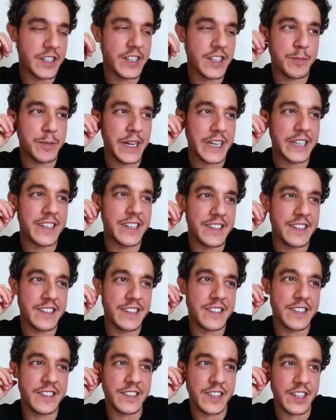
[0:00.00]
expect that
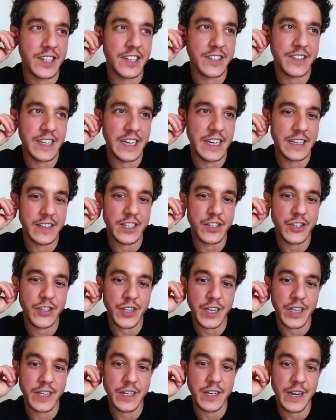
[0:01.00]
this is going to sound like
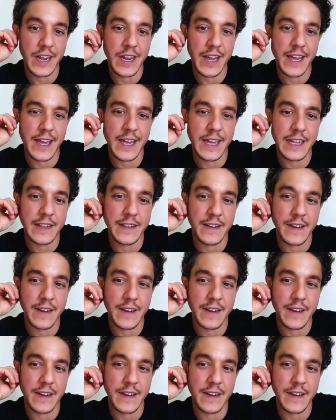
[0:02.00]
shit. And